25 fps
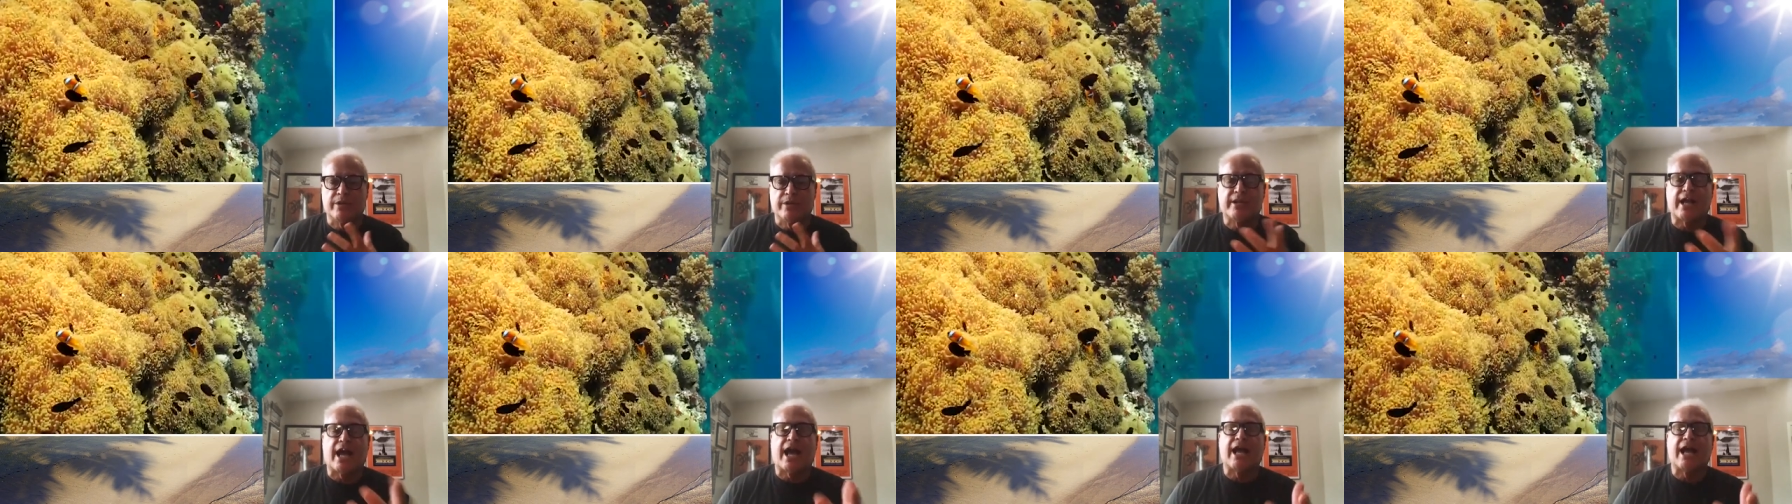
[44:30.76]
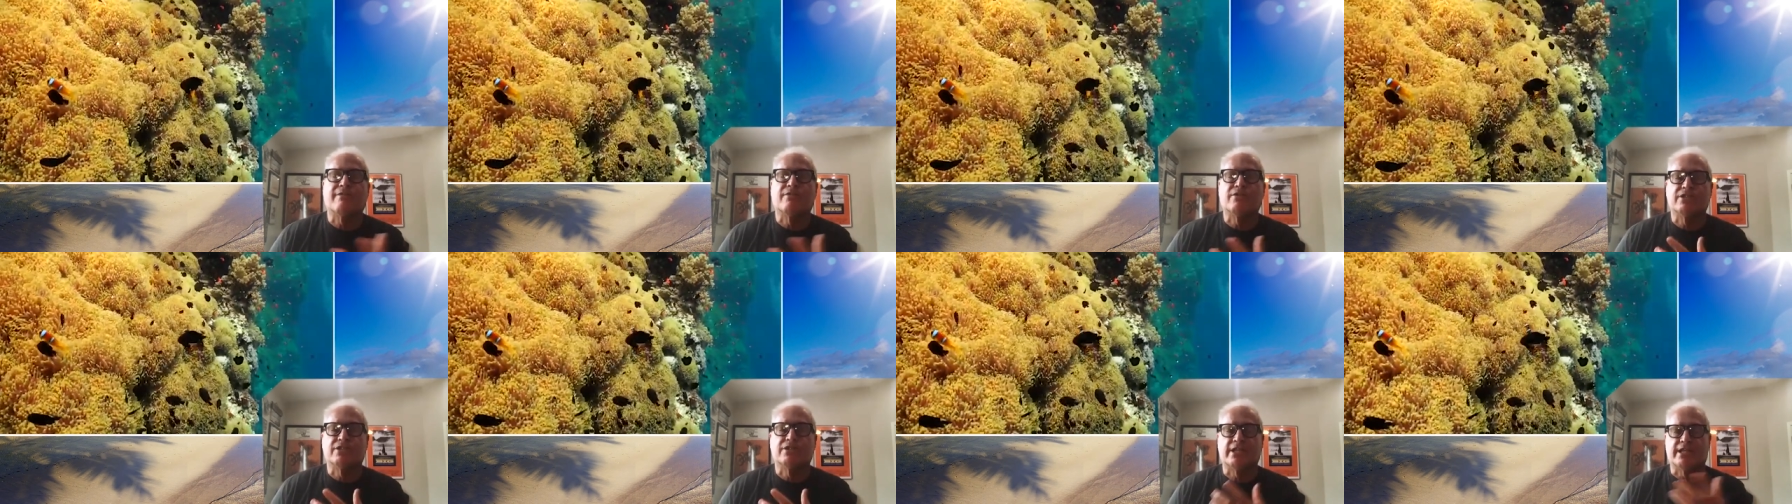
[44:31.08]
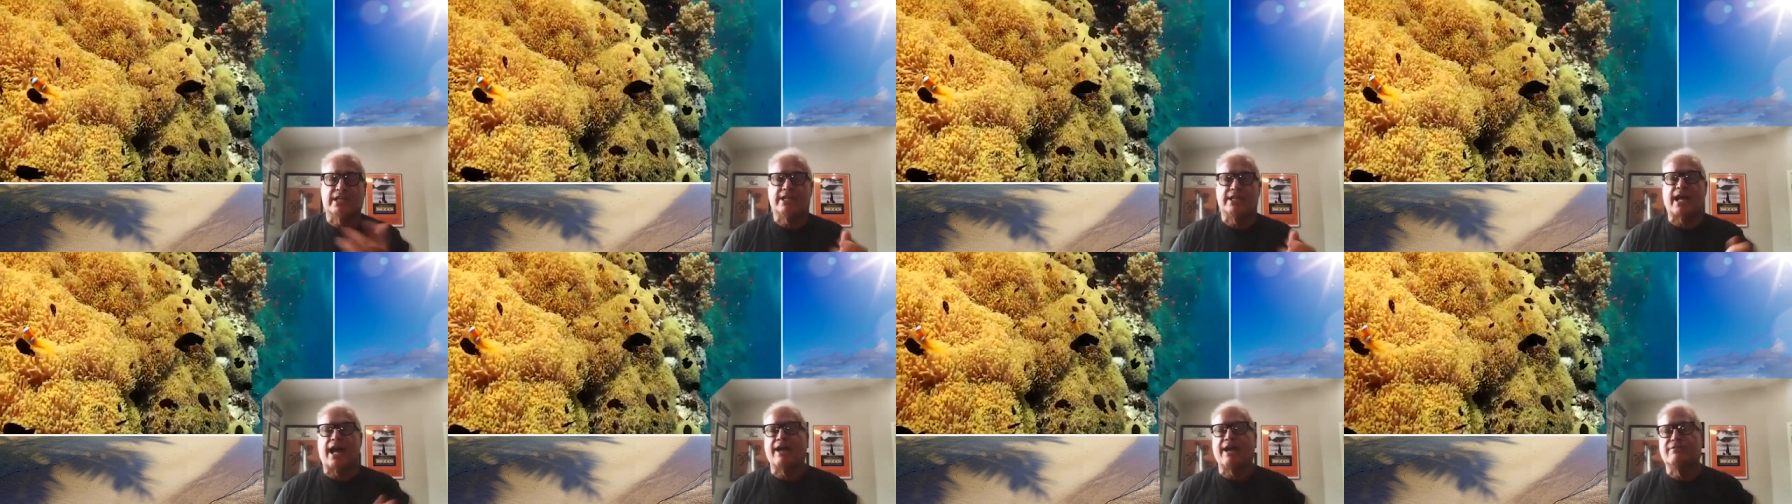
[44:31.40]
divers at the
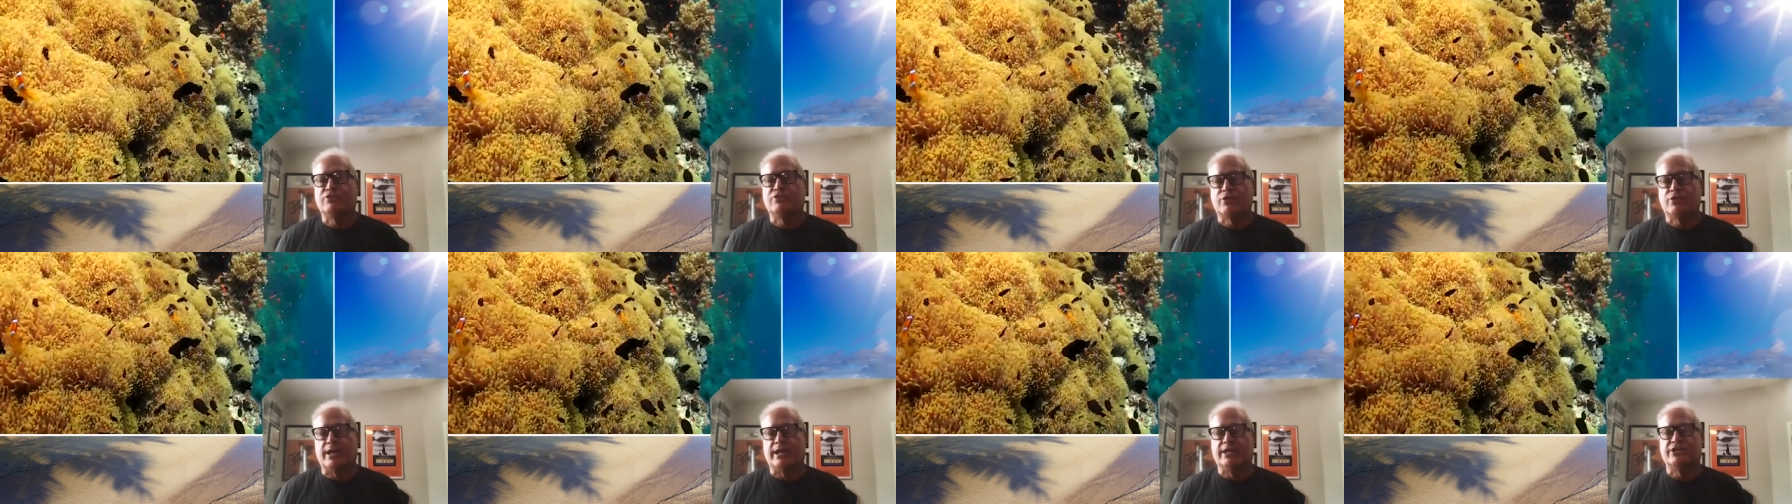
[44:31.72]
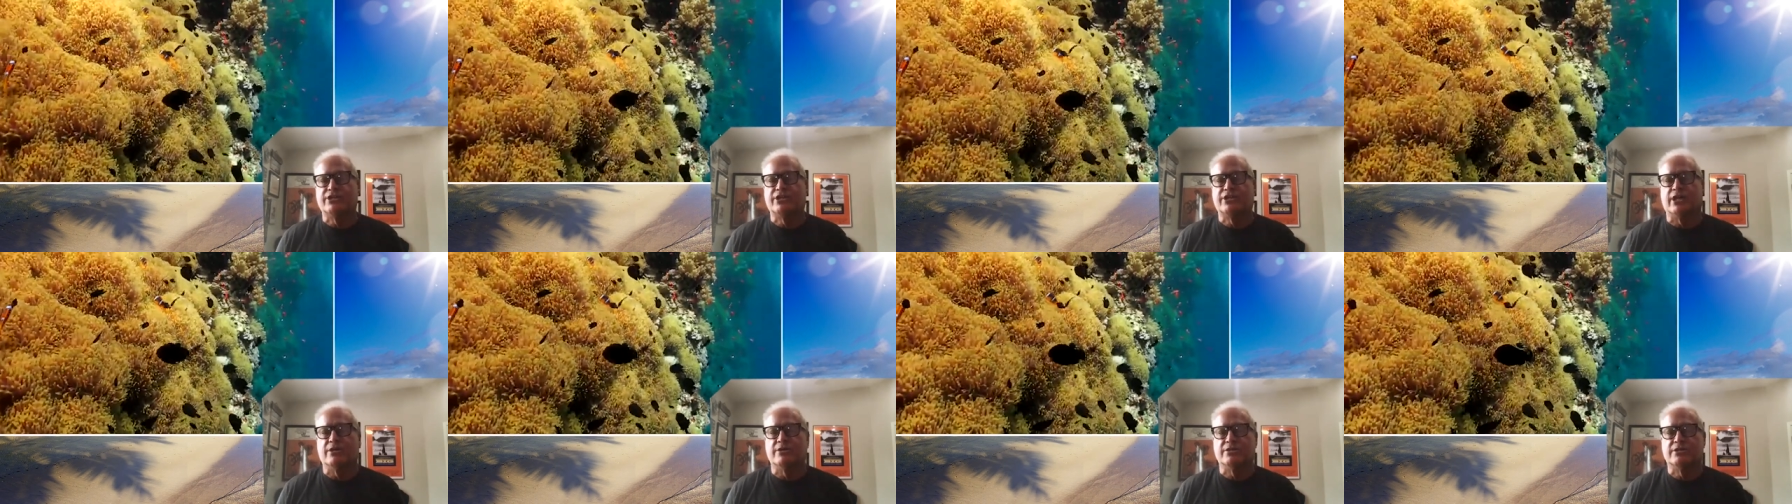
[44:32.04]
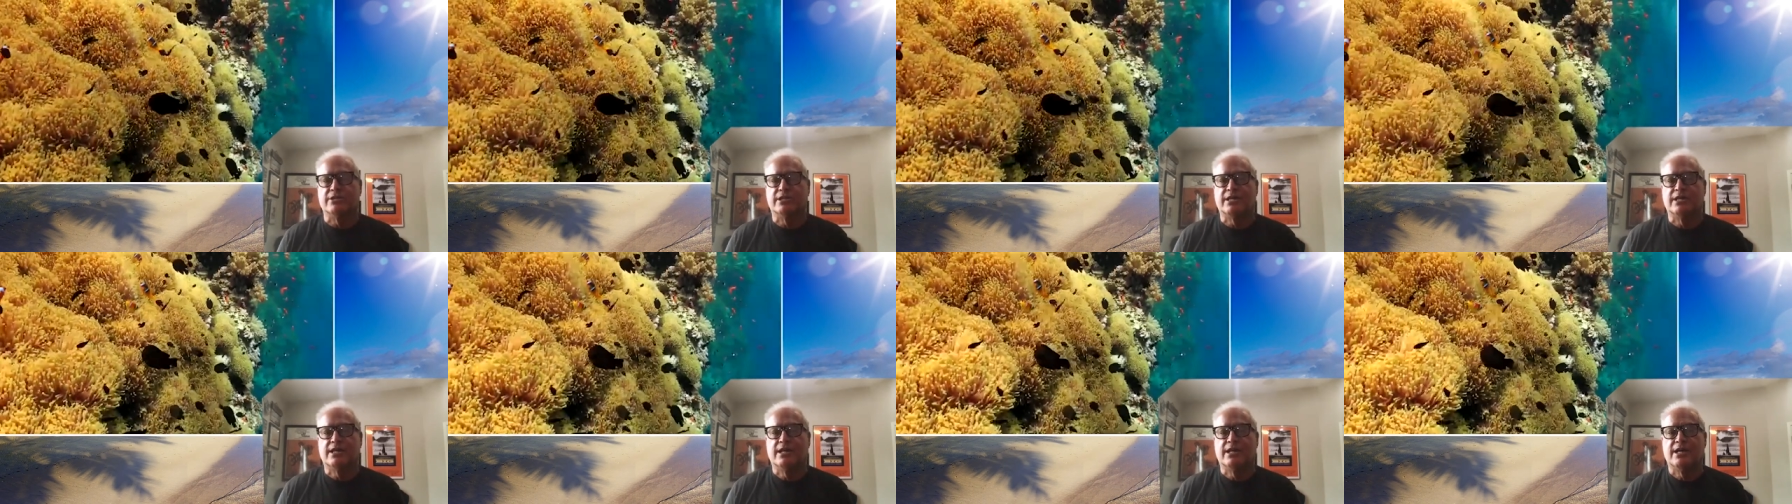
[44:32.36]
dive trade
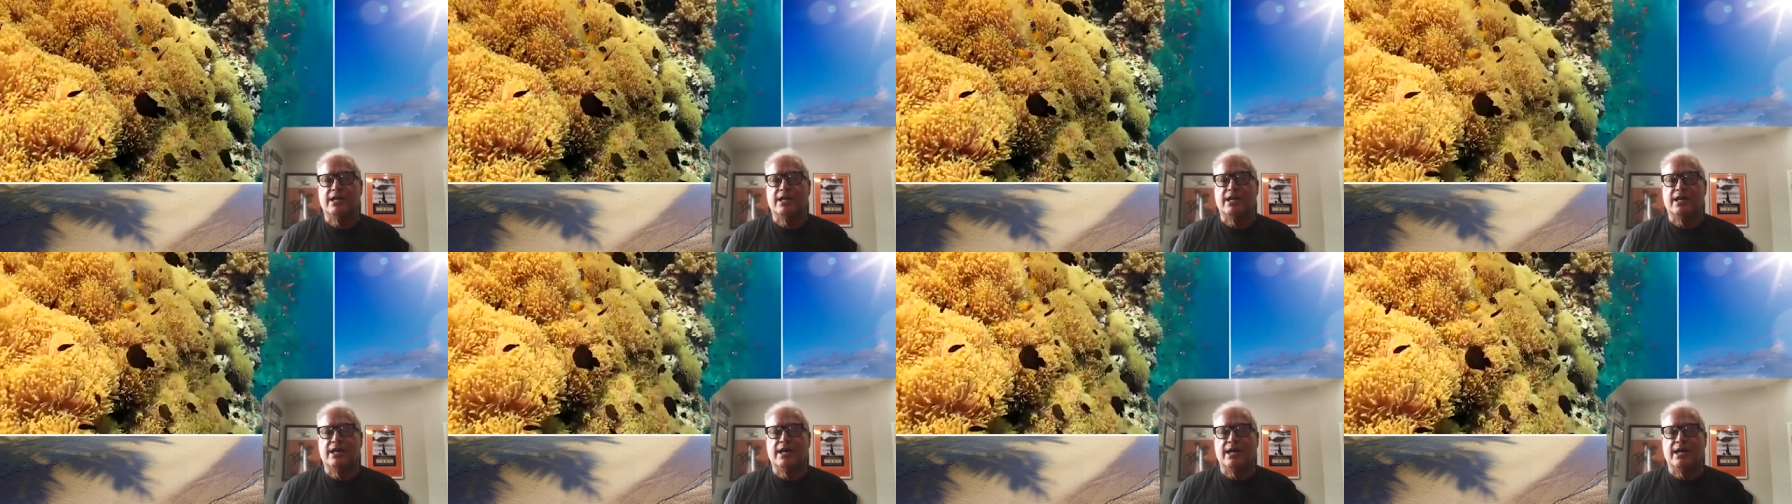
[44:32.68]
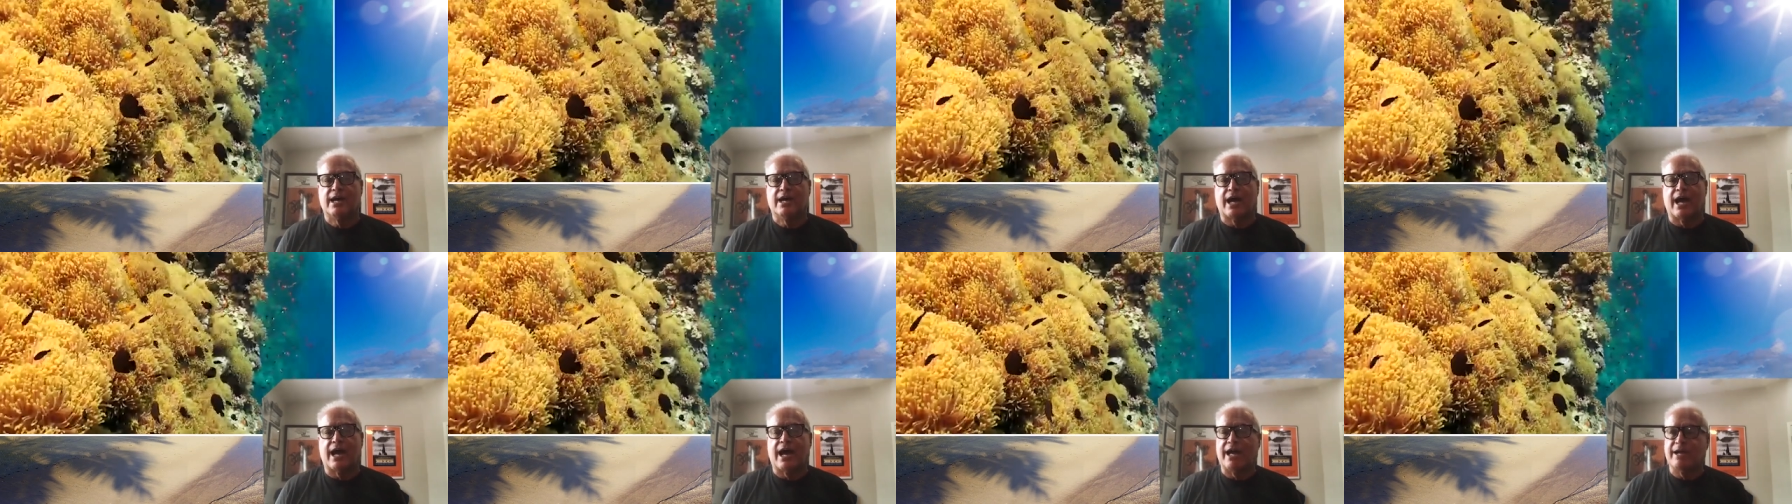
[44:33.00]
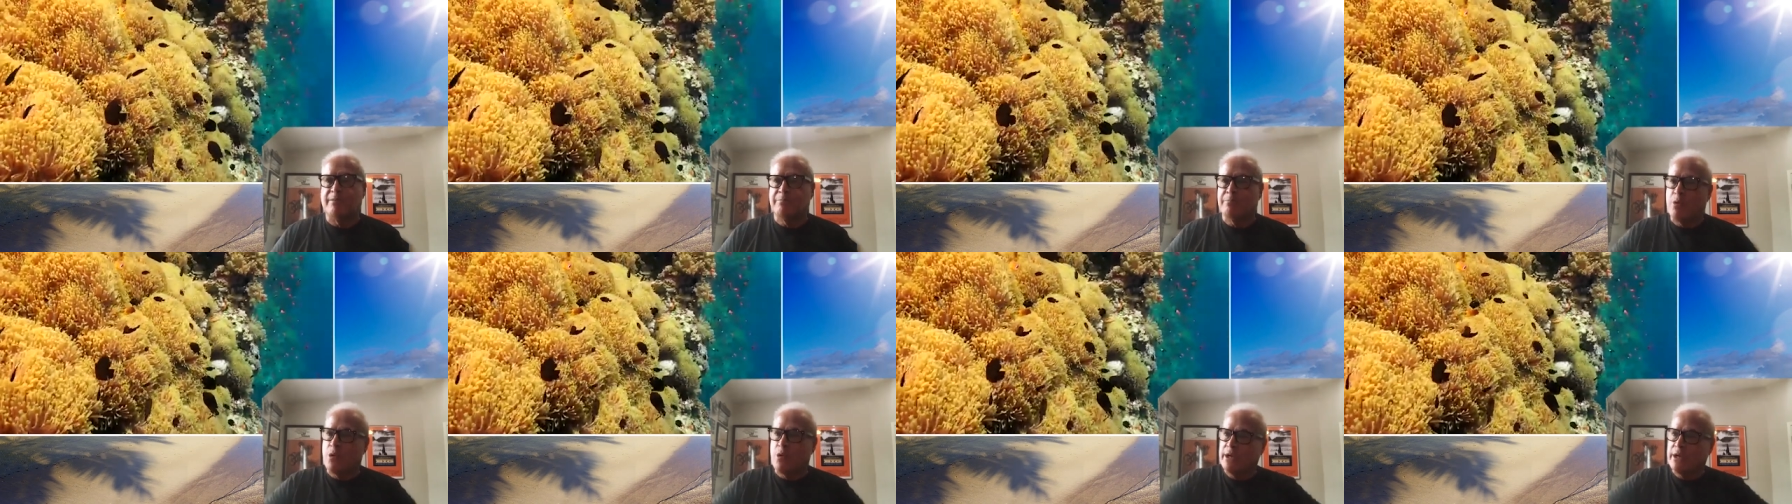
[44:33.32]
shows. I
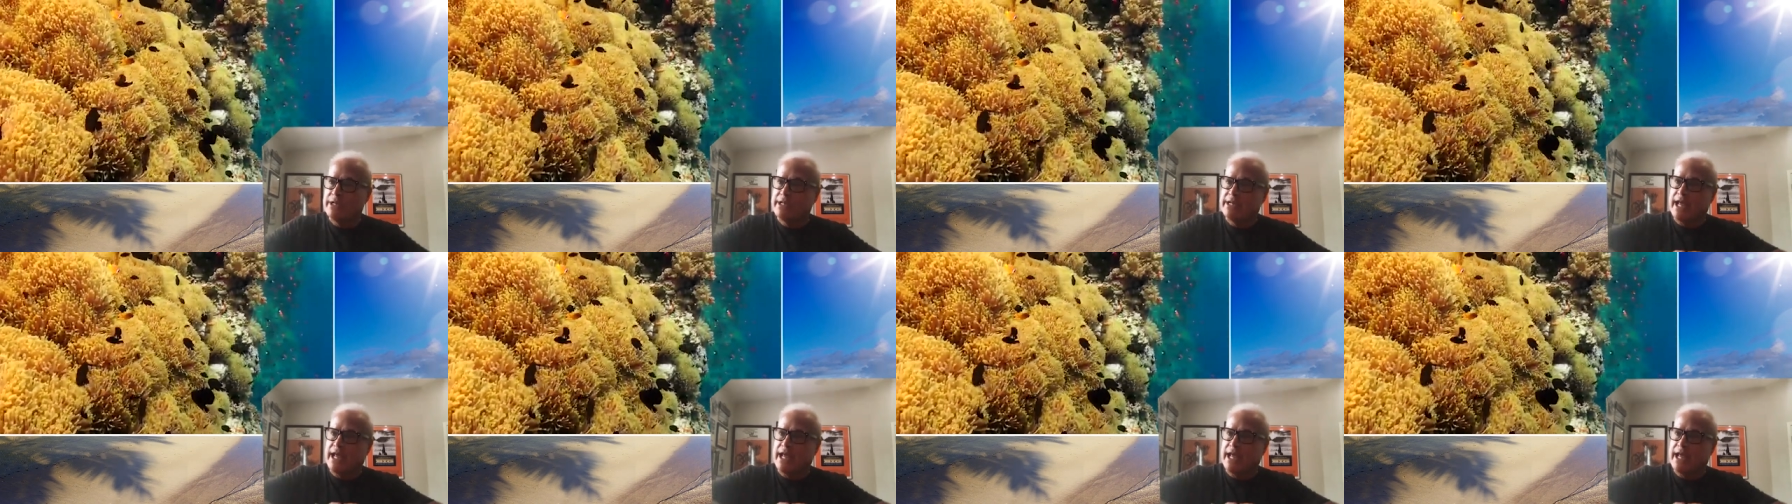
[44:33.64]
point to